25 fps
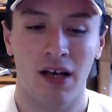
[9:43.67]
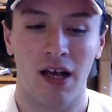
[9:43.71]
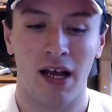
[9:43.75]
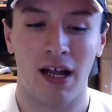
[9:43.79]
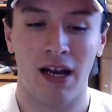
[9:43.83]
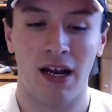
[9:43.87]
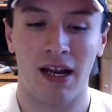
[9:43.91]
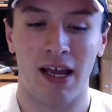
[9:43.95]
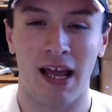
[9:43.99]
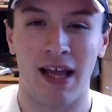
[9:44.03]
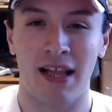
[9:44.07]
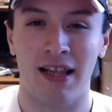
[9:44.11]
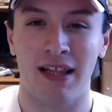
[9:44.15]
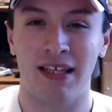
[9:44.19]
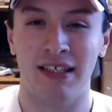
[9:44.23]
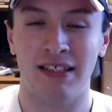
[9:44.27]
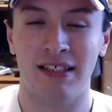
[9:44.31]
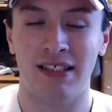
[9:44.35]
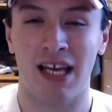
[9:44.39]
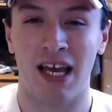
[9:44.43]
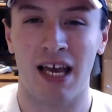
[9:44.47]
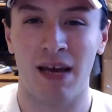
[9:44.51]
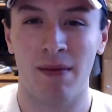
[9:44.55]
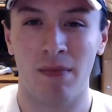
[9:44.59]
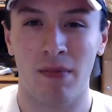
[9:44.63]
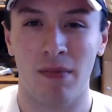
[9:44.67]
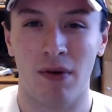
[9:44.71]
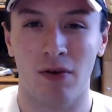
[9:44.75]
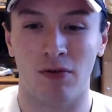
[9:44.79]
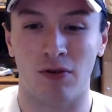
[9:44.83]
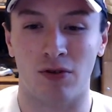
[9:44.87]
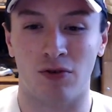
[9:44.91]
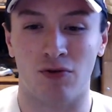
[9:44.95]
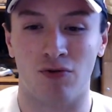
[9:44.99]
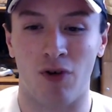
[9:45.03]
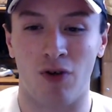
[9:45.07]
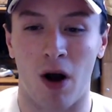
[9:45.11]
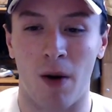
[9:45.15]
And again, in this game, it
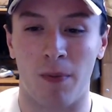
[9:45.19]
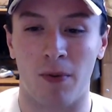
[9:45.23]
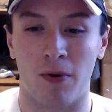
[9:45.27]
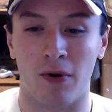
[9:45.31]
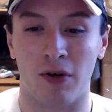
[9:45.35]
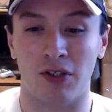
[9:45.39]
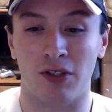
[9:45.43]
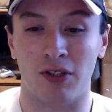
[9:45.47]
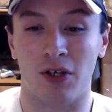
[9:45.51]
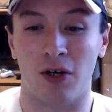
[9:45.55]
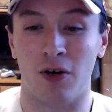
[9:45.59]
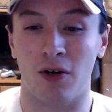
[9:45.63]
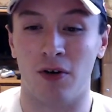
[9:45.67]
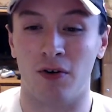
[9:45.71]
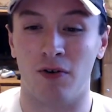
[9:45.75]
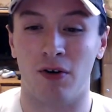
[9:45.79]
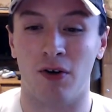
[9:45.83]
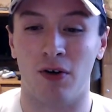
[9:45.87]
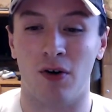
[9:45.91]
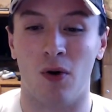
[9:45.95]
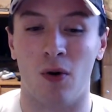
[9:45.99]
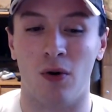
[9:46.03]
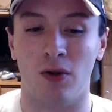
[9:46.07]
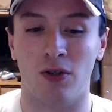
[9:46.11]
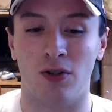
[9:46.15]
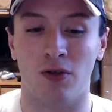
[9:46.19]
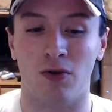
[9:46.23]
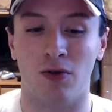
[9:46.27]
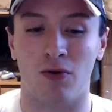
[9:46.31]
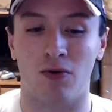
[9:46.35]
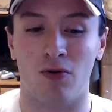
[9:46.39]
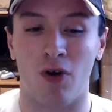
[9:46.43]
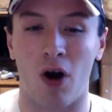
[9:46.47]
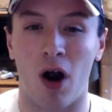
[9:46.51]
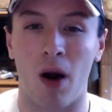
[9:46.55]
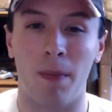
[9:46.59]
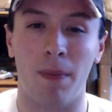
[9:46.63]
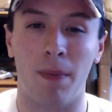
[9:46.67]
was Cropper and Turner in goal, so
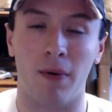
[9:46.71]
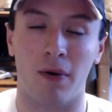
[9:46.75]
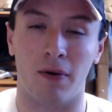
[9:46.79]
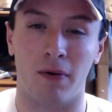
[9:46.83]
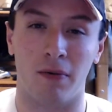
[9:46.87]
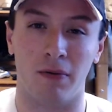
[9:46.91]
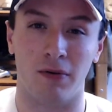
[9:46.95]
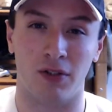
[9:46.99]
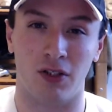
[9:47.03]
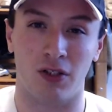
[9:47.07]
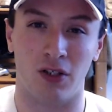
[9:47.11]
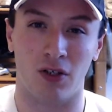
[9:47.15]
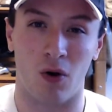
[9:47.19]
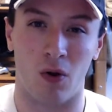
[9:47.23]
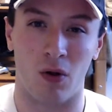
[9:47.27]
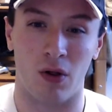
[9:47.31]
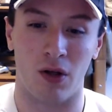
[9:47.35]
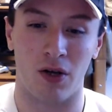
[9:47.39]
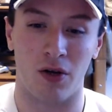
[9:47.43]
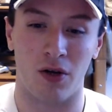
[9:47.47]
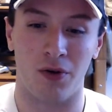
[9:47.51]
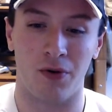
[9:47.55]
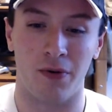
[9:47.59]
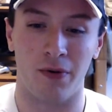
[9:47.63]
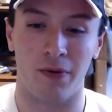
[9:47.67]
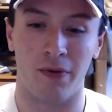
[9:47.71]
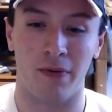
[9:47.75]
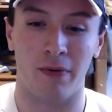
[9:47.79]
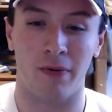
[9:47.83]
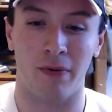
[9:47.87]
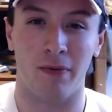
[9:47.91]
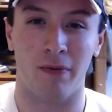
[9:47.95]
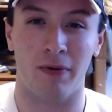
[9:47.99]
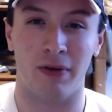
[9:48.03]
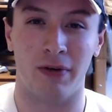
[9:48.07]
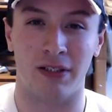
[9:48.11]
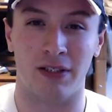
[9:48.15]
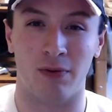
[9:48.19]
Cropper was the goalie who
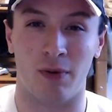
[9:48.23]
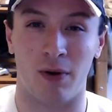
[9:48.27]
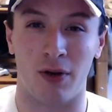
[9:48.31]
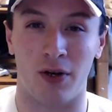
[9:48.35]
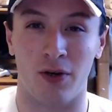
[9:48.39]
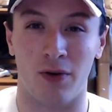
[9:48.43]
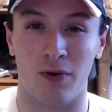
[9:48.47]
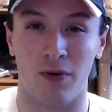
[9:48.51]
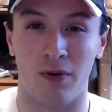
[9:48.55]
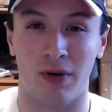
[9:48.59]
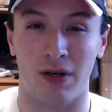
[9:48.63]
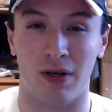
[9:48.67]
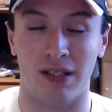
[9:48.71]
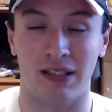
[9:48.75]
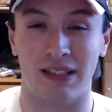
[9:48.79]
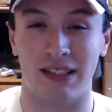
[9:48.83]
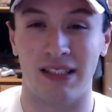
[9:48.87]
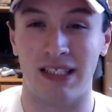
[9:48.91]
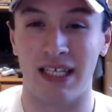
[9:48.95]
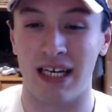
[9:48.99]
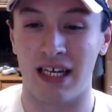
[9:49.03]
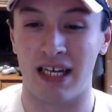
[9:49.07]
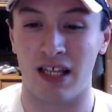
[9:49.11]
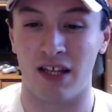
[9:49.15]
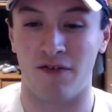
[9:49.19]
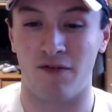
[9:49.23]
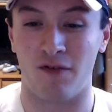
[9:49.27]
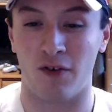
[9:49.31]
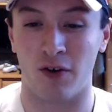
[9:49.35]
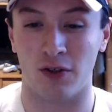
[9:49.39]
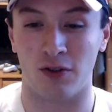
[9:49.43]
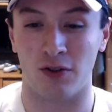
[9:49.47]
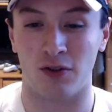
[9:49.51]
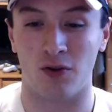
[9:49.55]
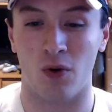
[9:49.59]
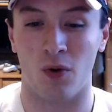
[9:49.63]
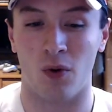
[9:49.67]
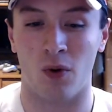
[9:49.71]
was the one who conceded the
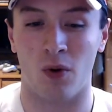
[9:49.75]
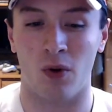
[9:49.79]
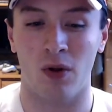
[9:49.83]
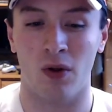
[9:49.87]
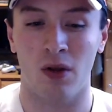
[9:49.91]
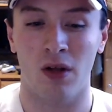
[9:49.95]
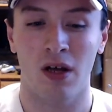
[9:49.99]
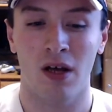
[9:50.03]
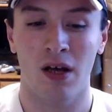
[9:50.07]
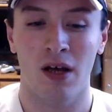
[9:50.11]
first goal,